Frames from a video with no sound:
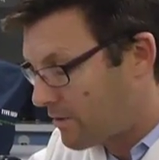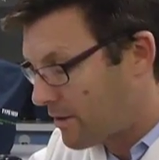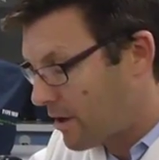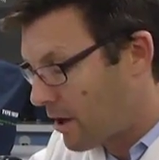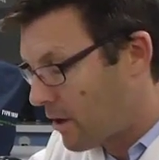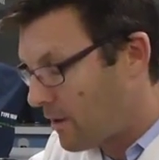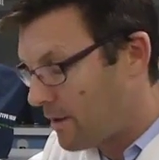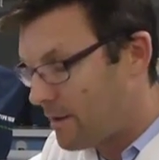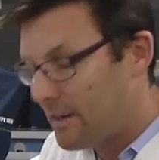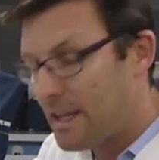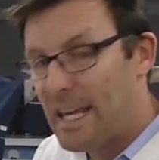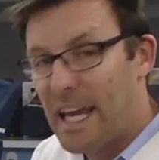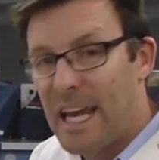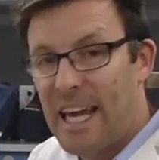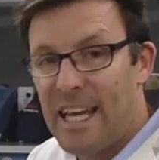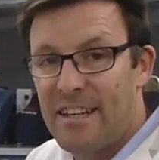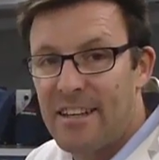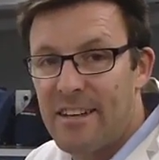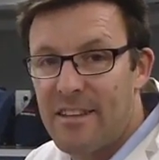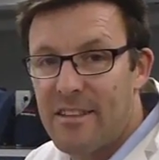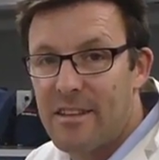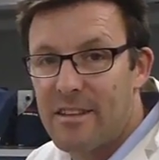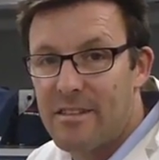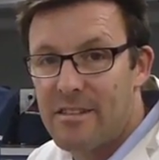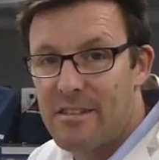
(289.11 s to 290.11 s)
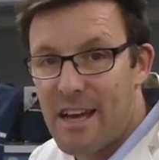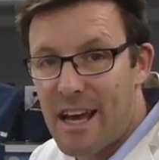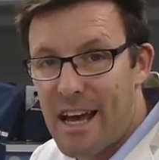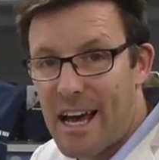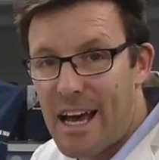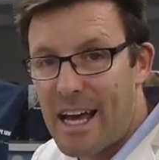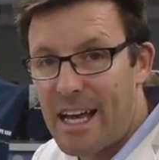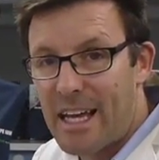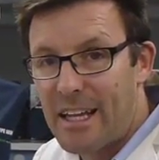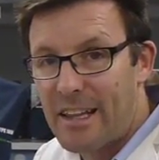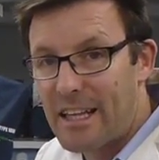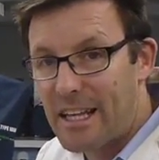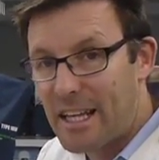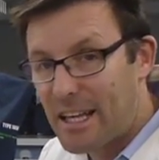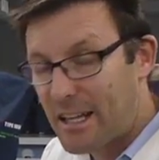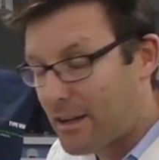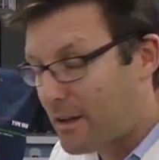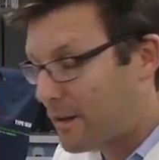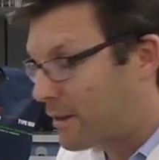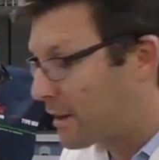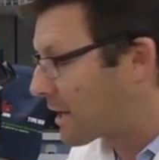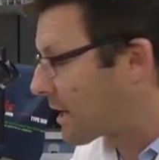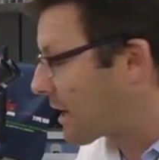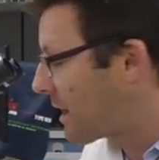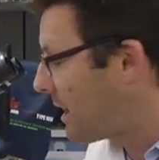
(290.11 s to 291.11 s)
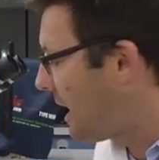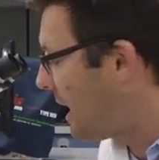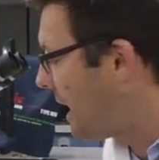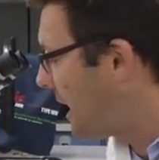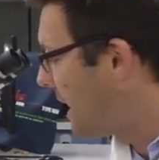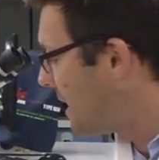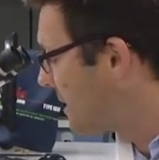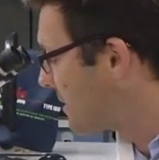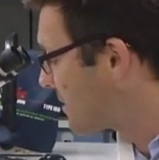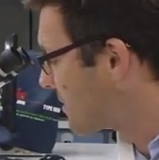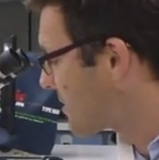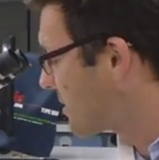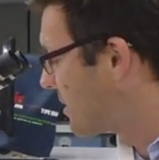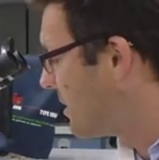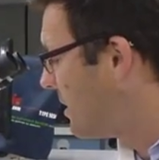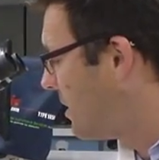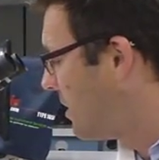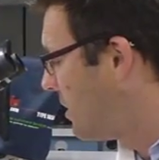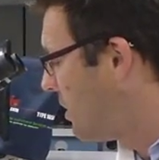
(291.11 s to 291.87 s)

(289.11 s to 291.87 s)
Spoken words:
So at the end of the day, at the end of the class,